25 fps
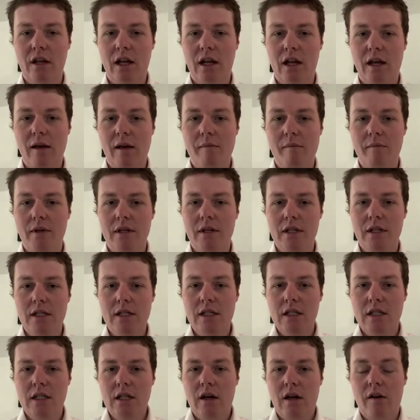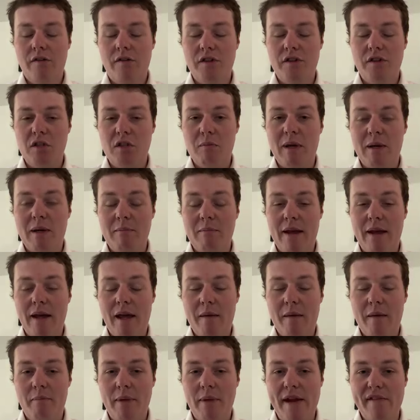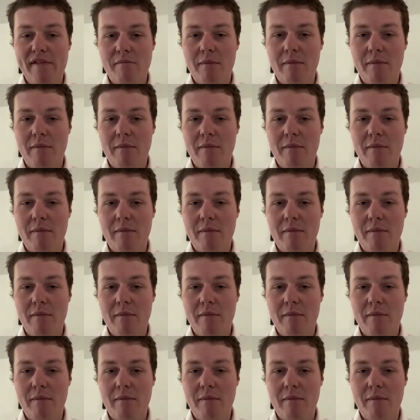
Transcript: Obviously, she's been MP